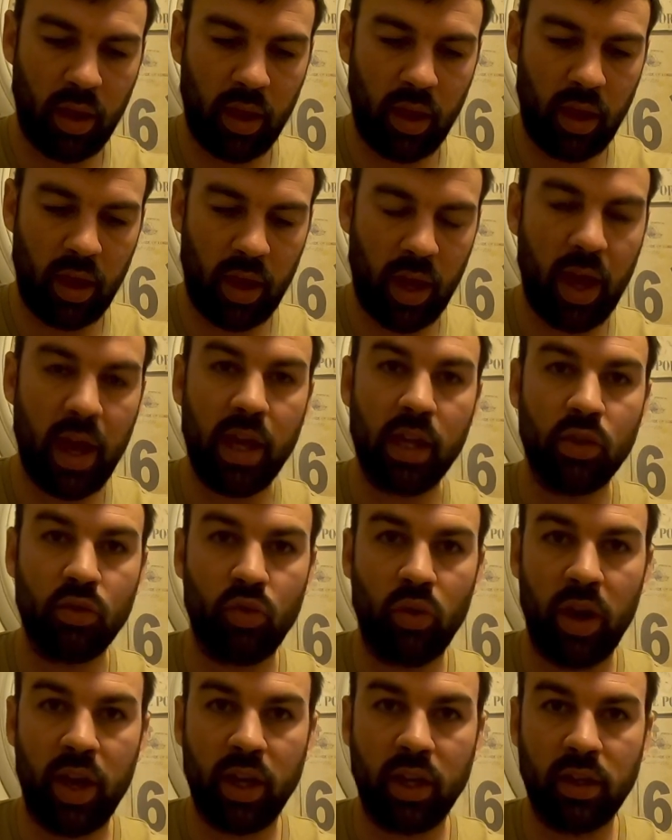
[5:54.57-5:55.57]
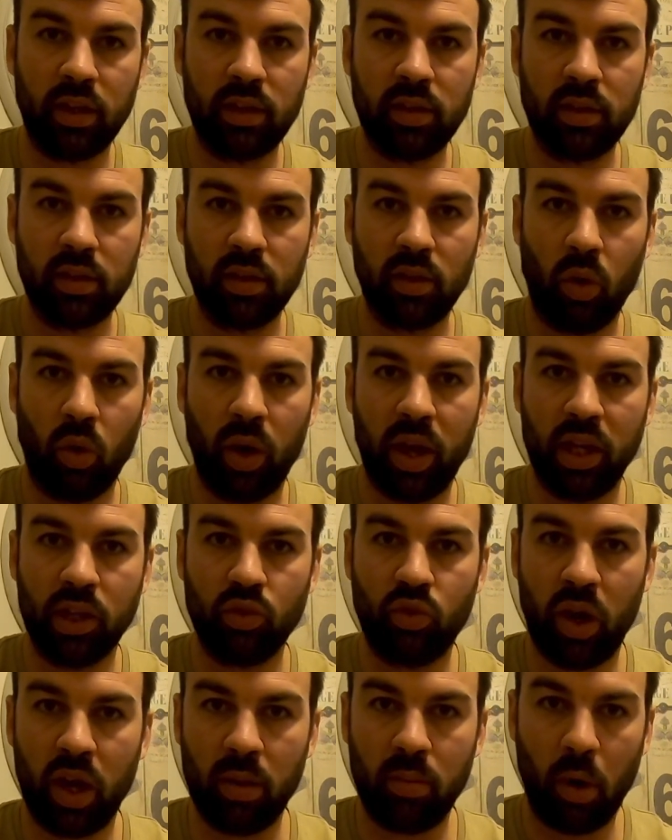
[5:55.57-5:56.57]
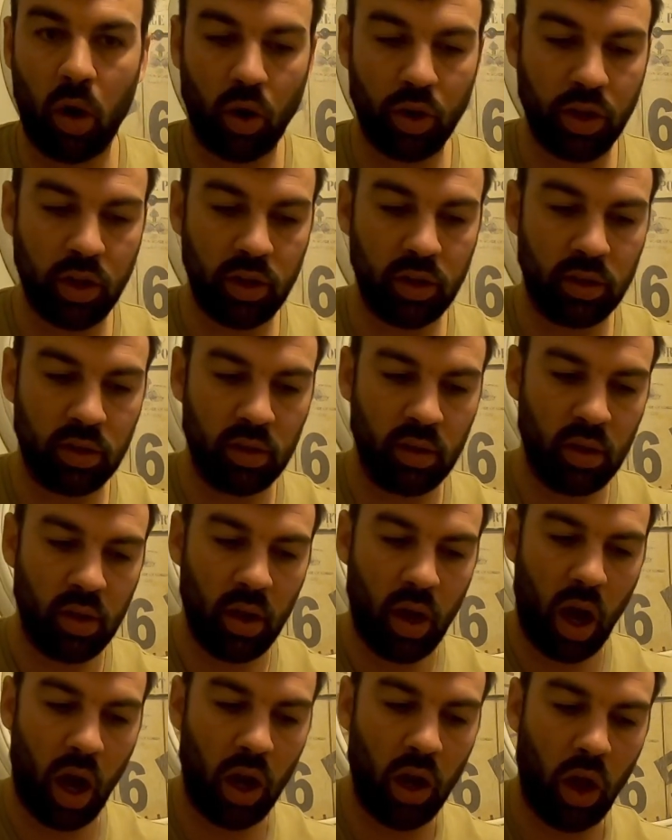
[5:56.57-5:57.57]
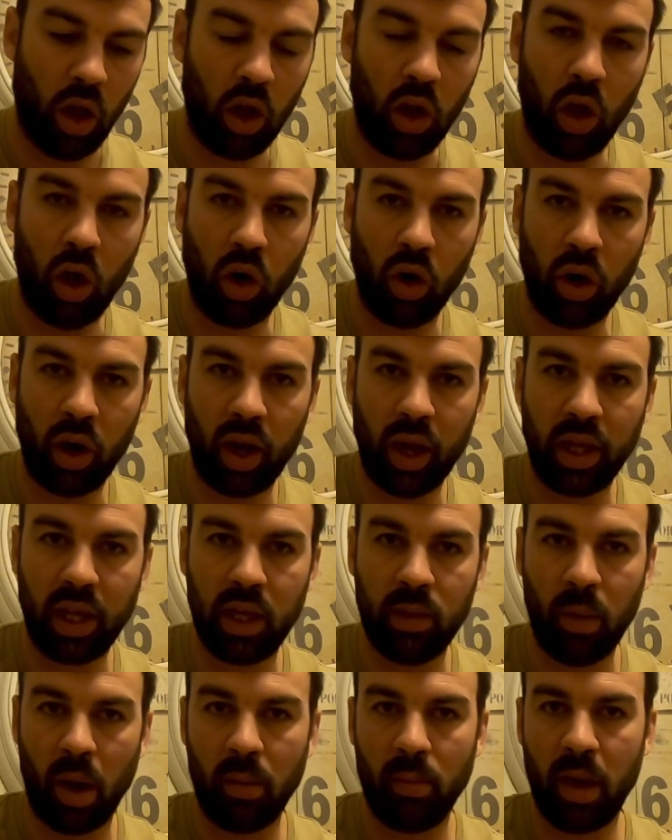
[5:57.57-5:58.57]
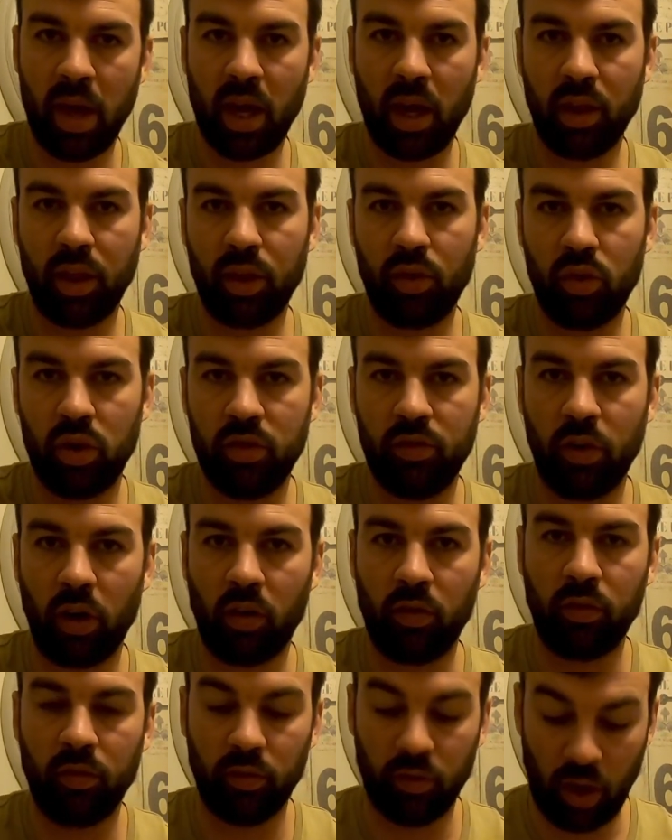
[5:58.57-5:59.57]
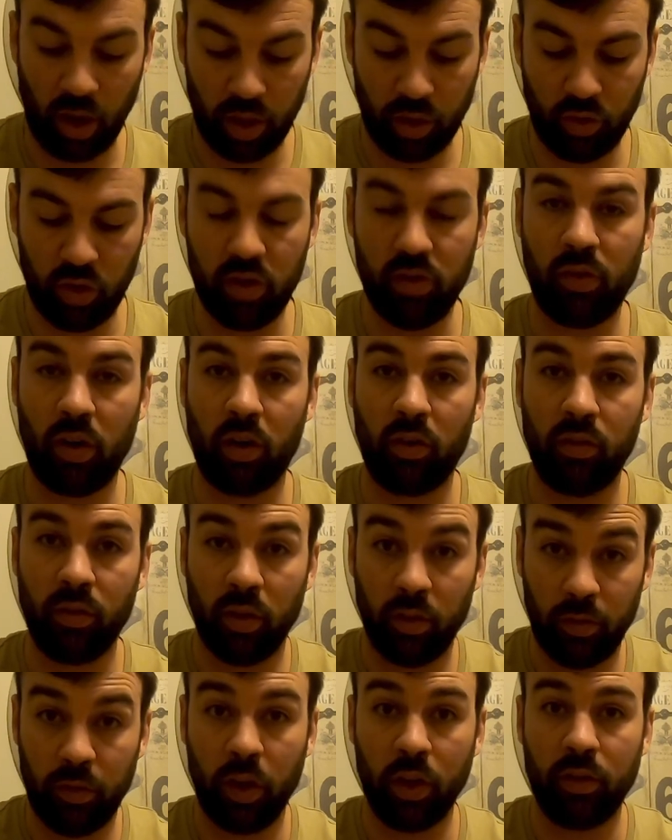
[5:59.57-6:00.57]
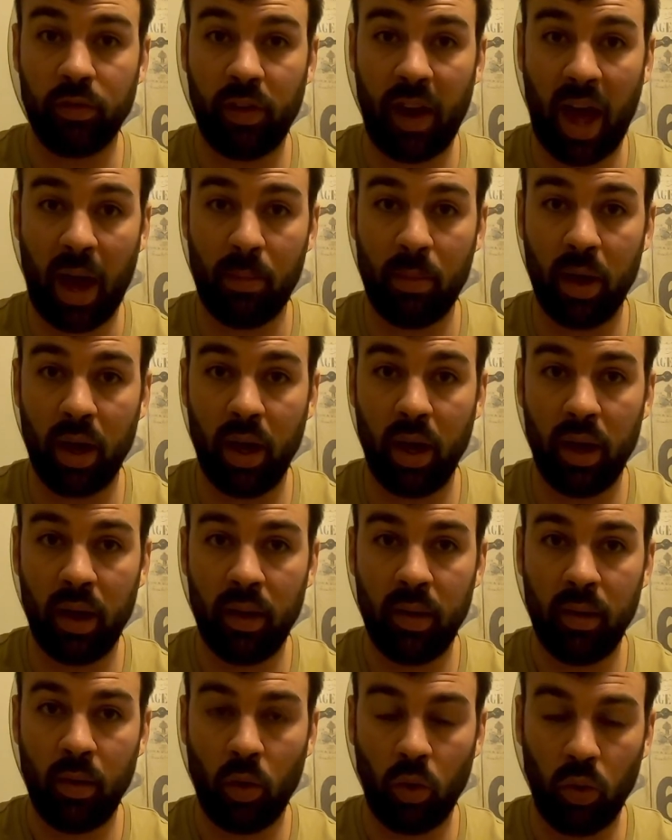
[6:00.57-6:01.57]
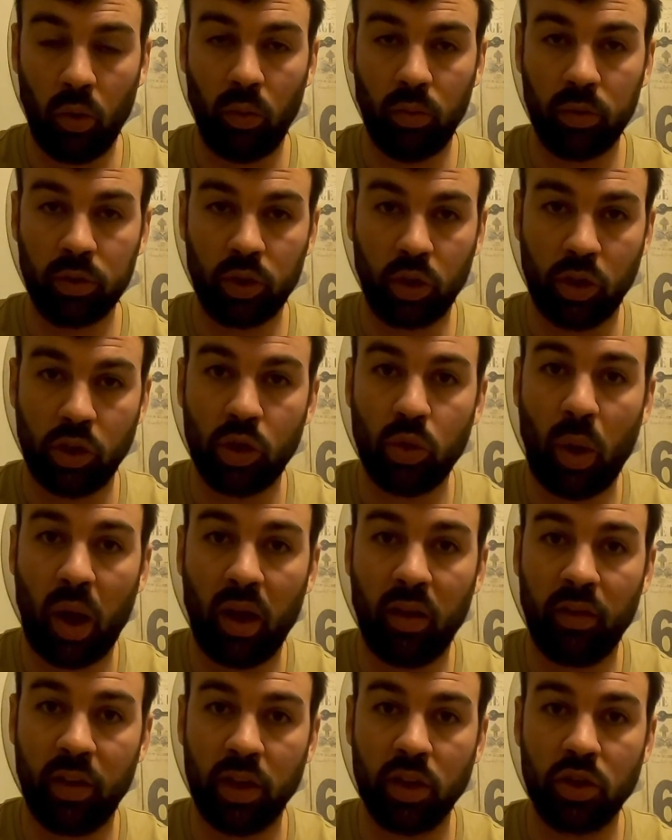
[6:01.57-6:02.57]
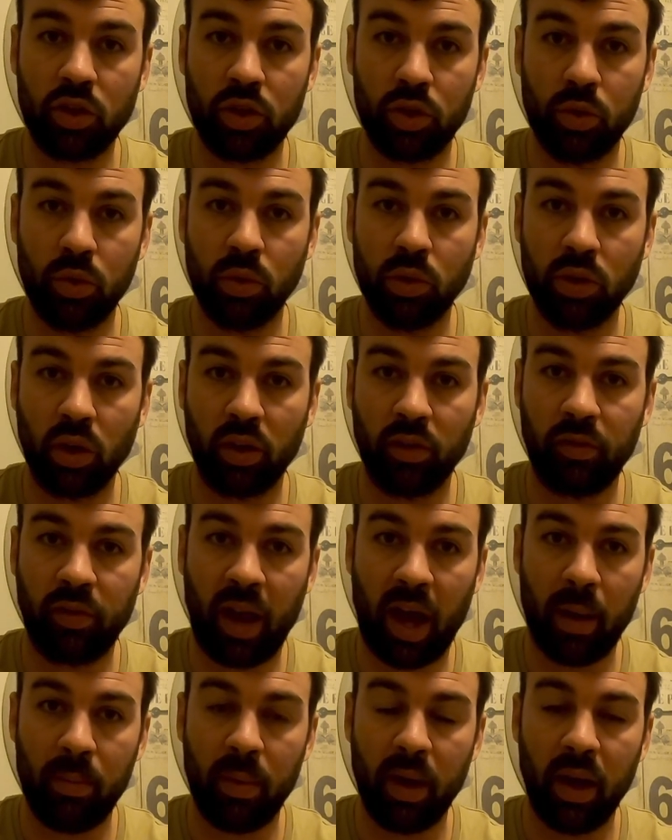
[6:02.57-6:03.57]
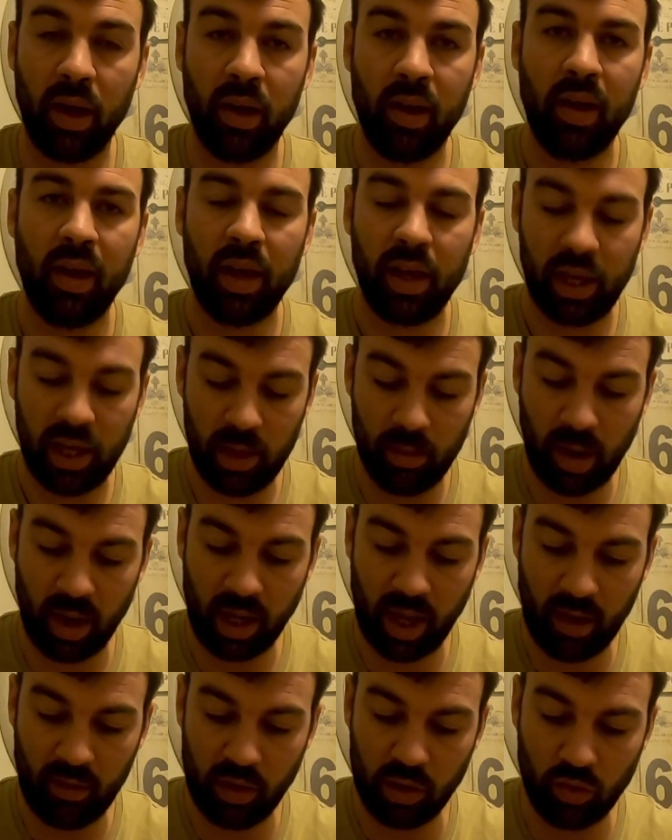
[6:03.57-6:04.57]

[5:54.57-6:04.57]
his rigs or his rig bodies a lot longer. He might make a 3-foot flapper, or sorry, 12-inch snoods on a flapper. He might have his